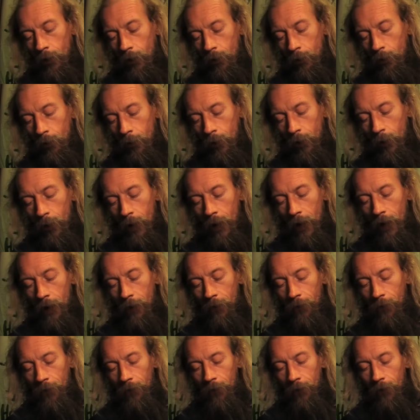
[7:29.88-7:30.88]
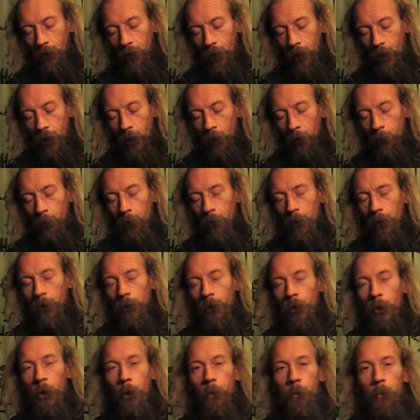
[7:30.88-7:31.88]
where you have and
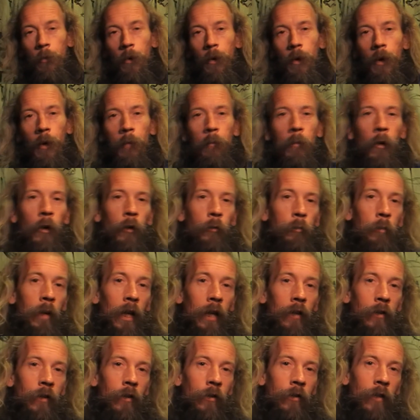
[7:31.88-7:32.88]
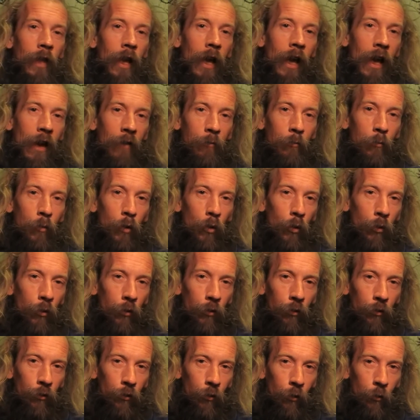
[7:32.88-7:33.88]
you know in most places that have more
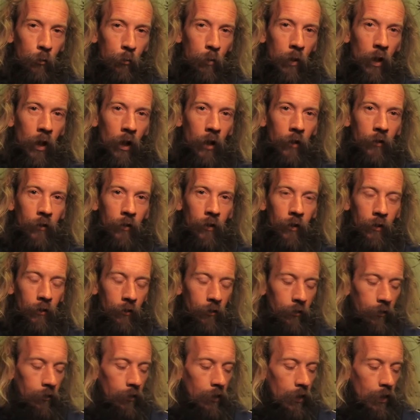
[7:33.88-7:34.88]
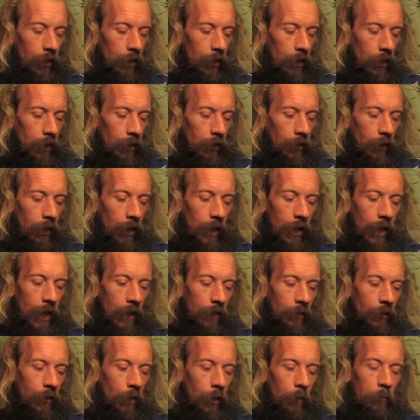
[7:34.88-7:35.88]
than two parties they
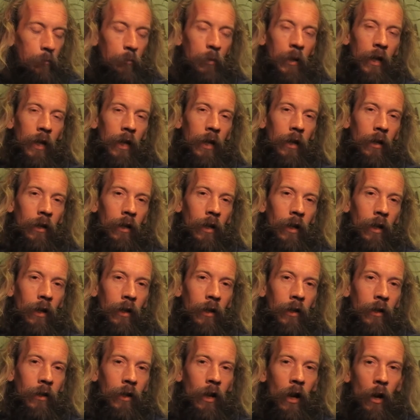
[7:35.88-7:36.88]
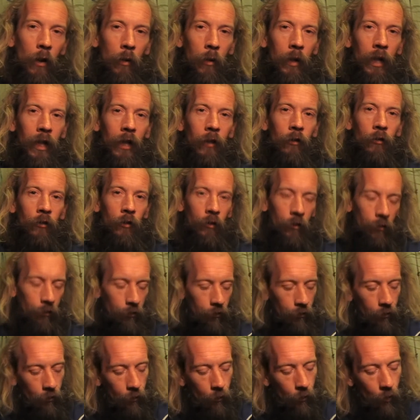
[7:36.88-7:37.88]
end up being like coalition.
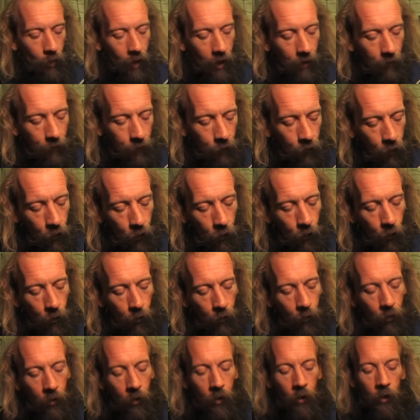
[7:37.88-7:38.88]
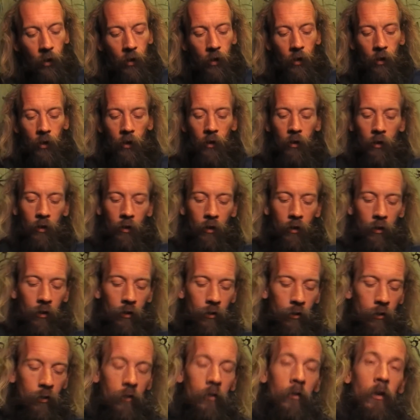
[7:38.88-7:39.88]
So you have two
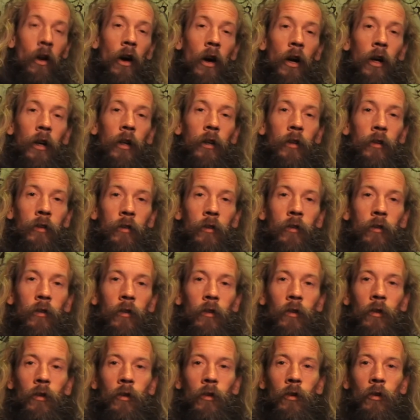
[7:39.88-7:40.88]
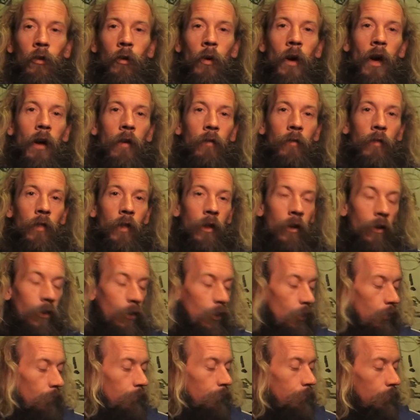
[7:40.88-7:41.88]
sides. You have the
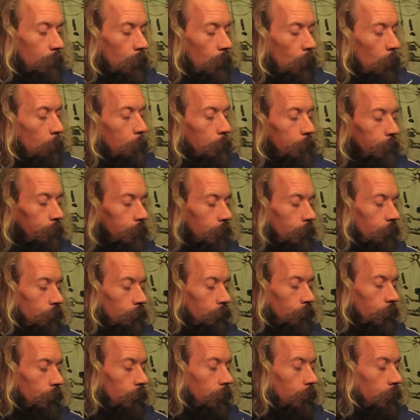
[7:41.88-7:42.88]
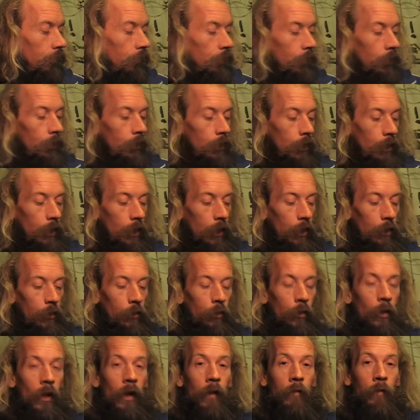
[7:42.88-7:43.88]
opposition
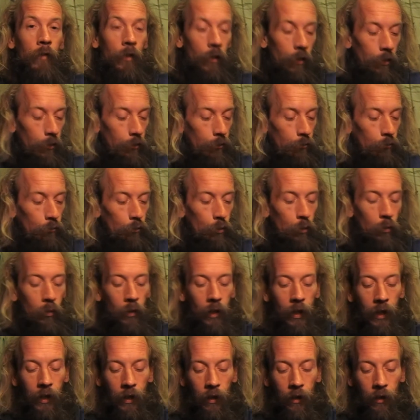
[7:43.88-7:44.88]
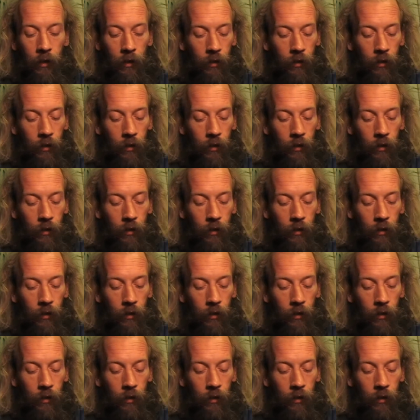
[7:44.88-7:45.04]
and you have the ruling